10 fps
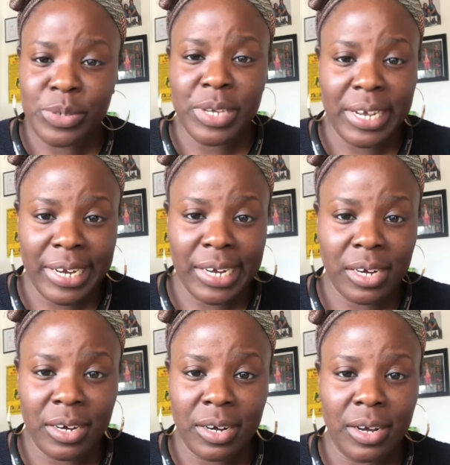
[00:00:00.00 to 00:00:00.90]
you get
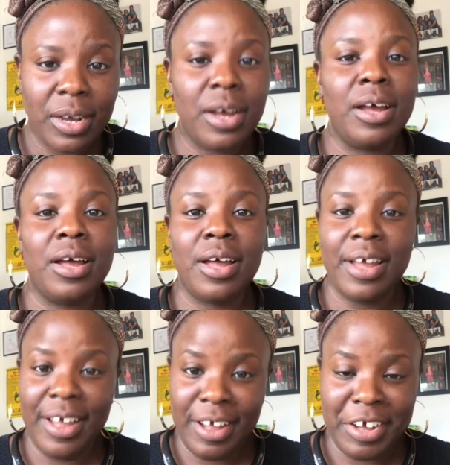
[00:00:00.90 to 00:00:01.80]
here,
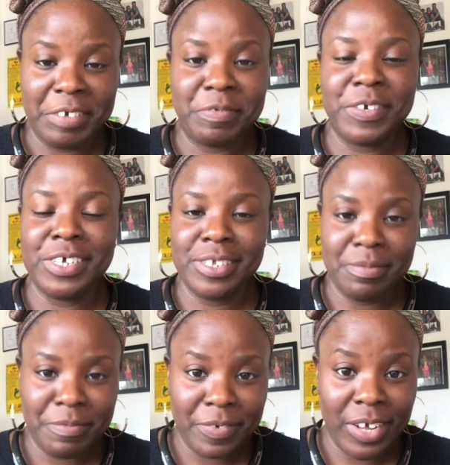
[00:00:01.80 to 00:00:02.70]
have
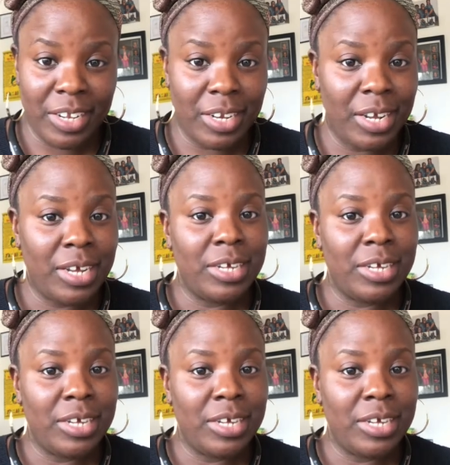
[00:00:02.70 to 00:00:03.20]
some fun.